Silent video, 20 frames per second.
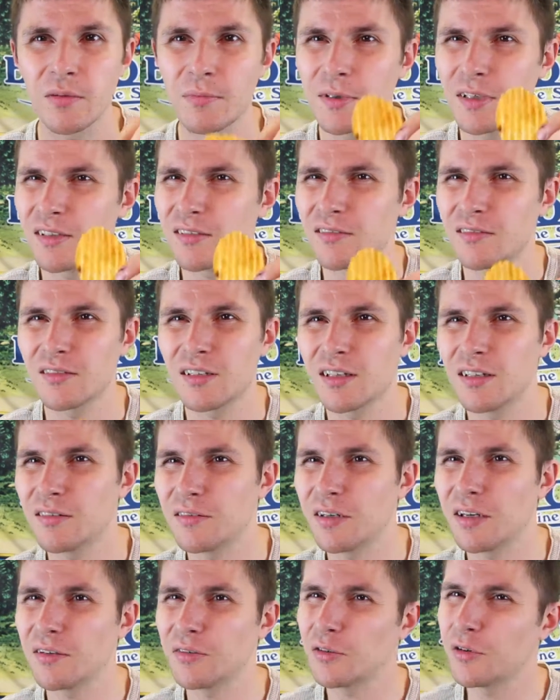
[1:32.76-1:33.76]
I
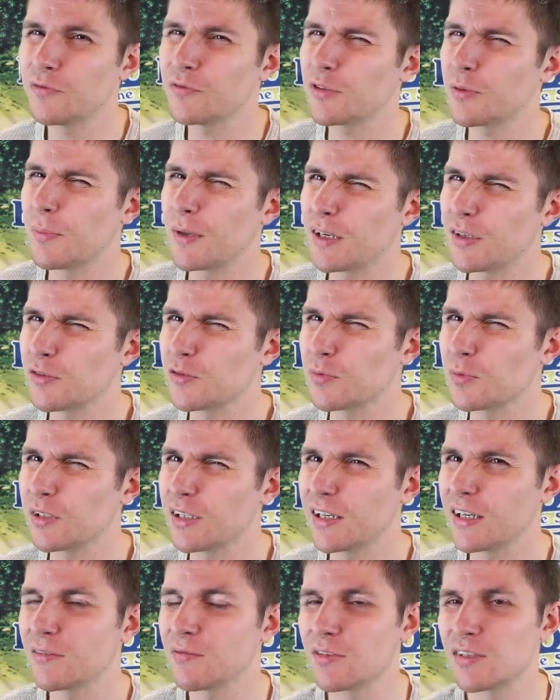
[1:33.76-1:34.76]
don't know if tomatoes
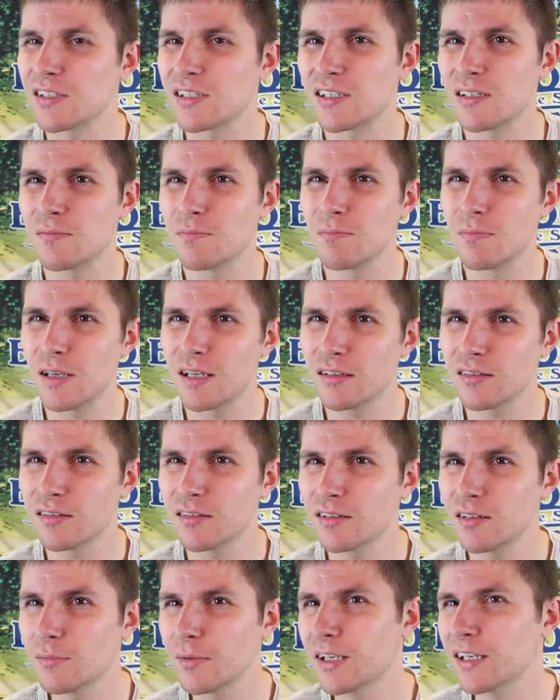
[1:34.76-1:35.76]
really have a smell
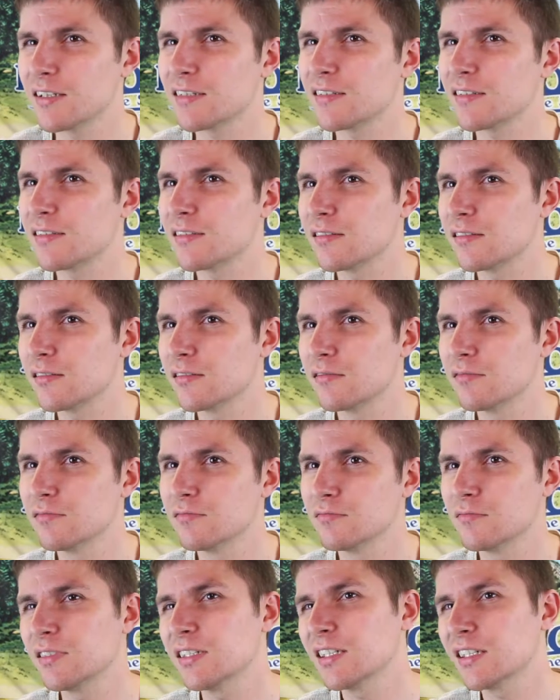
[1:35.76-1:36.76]
to them. I guess
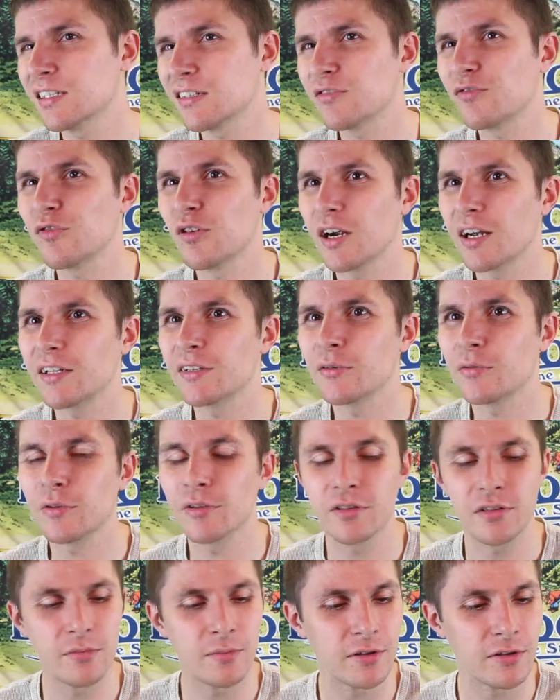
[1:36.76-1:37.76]
fried
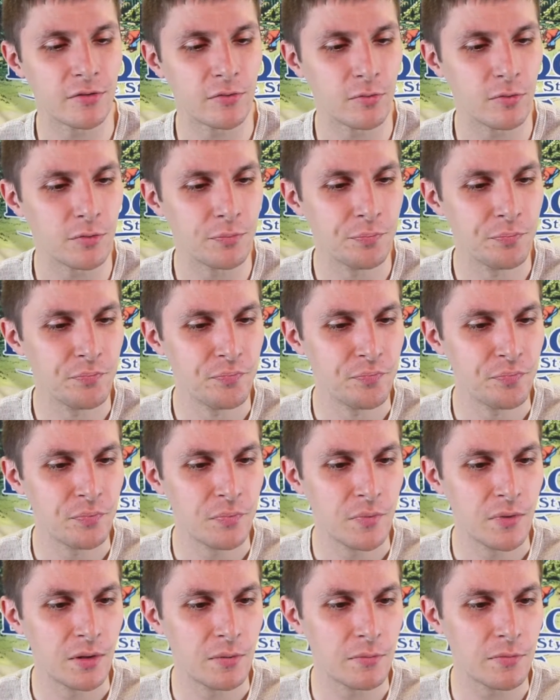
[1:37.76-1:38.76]
green tomatoes would.
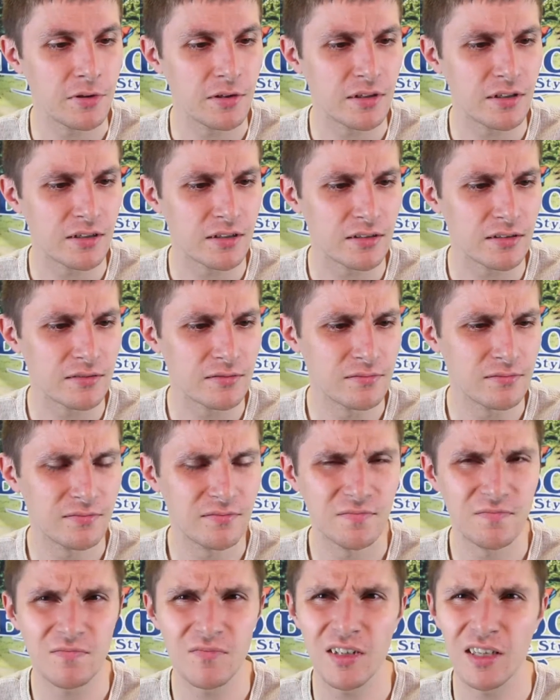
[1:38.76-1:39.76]
But
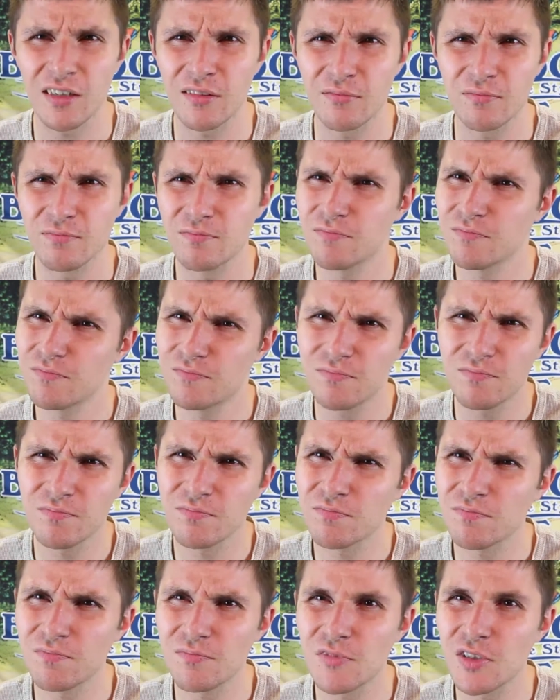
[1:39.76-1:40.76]
like
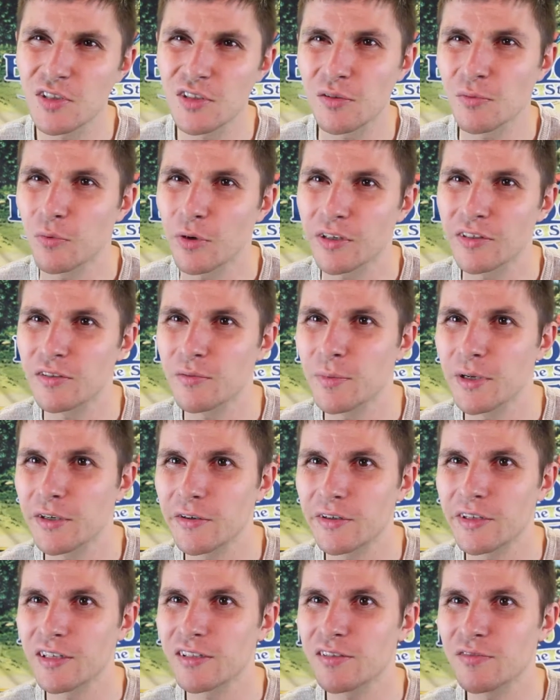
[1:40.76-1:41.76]
just a red
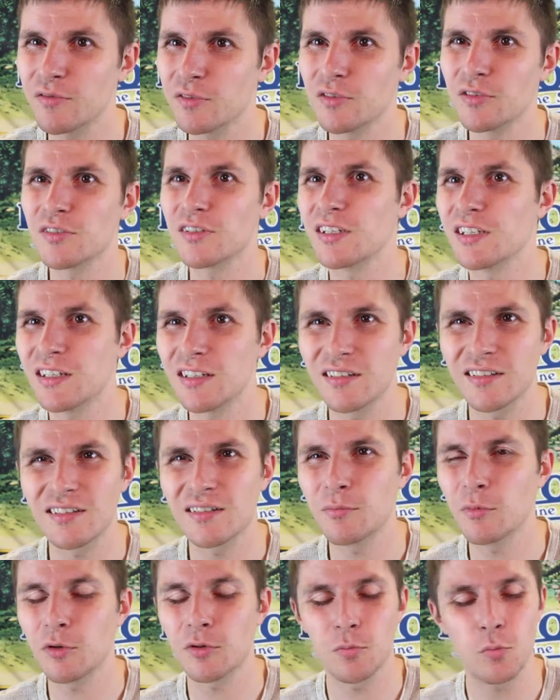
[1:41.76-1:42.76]
tomato, I guess, if you see.
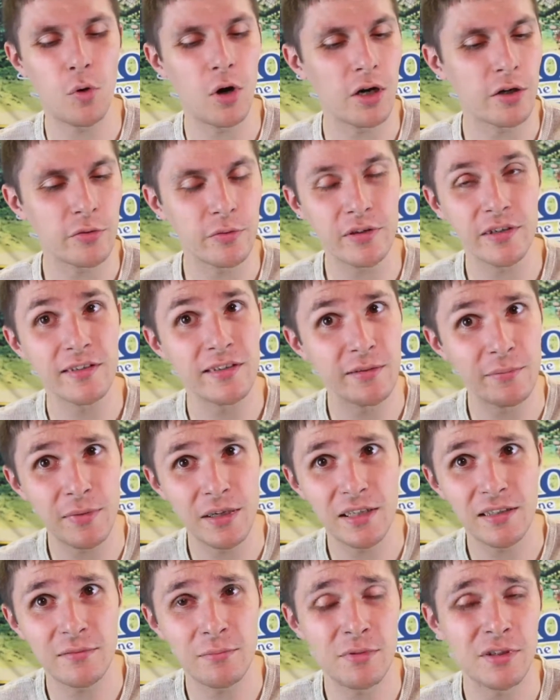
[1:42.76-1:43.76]
It's more watery in
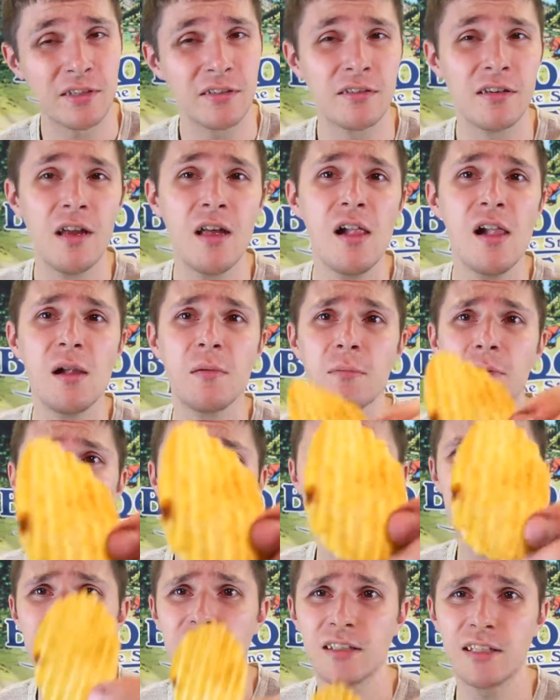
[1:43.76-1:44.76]
my opinion.
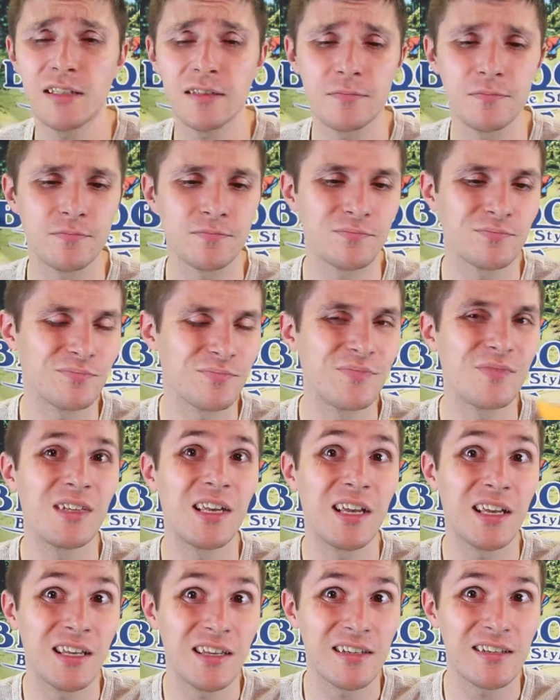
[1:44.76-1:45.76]
But yeah,
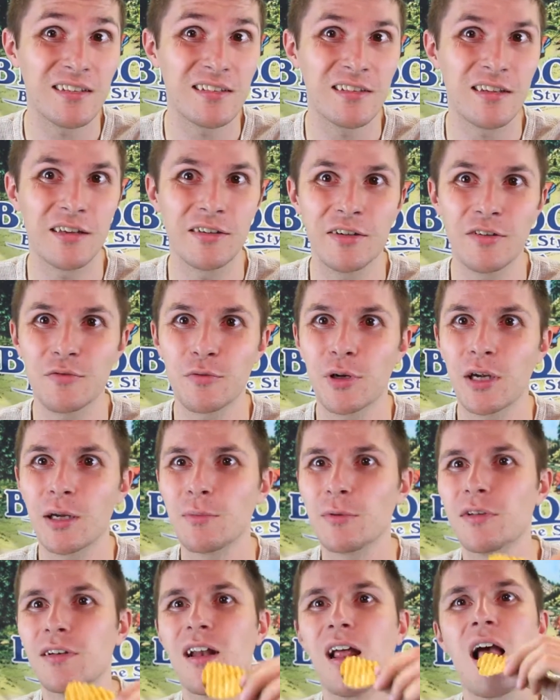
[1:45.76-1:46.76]
enough
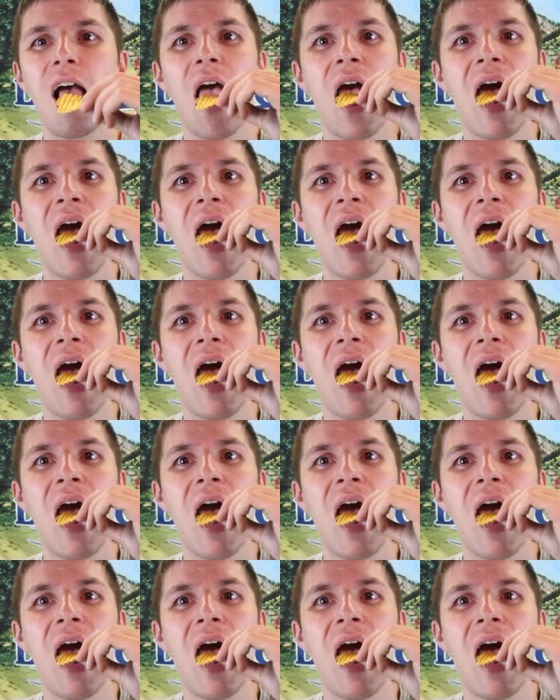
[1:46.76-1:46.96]
rambling.